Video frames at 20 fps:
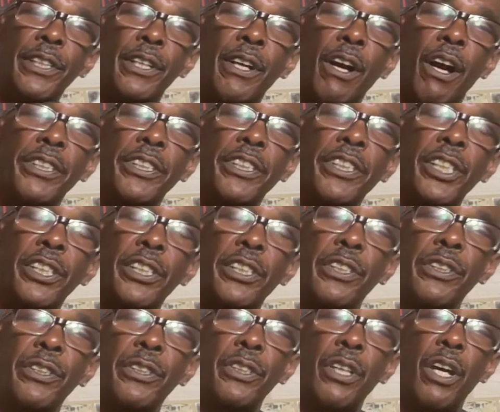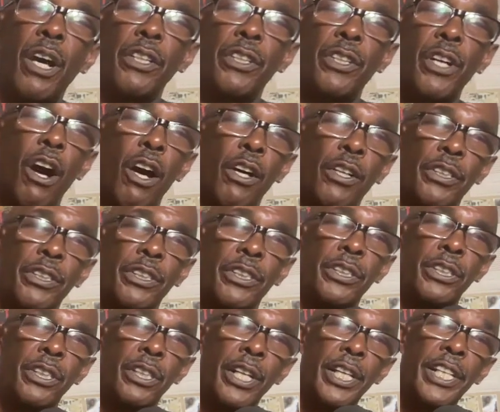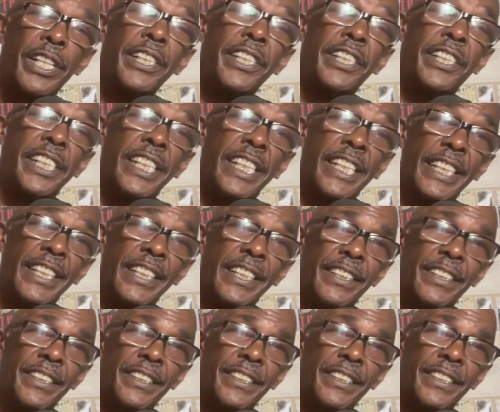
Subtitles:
our sisters, our daughters' seat,